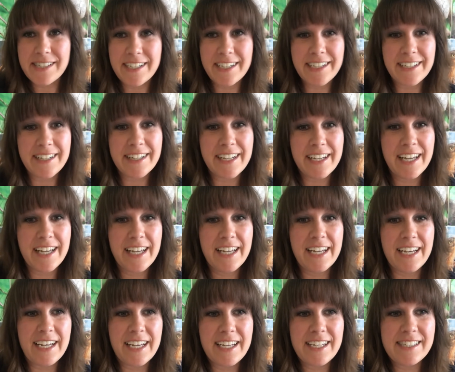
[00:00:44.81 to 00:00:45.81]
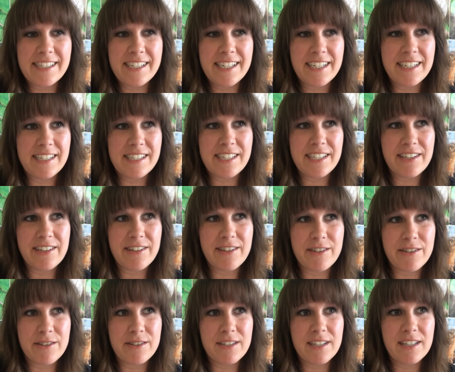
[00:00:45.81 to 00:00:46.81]
and it isn't
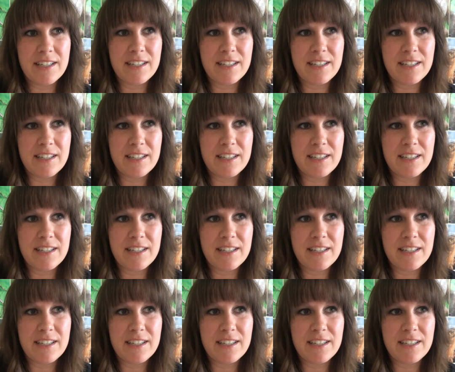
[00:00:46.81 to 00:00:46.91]
until